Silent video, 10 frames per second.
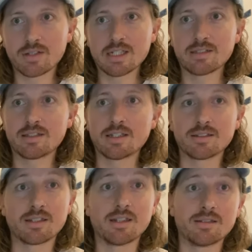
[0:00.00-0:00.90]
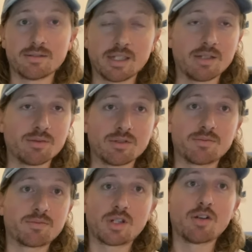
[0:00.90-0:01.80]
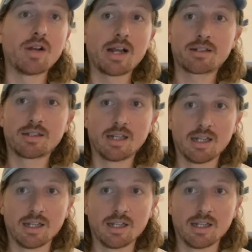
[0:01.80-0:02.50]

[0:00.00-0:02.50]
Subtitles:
of these things, and he was correct.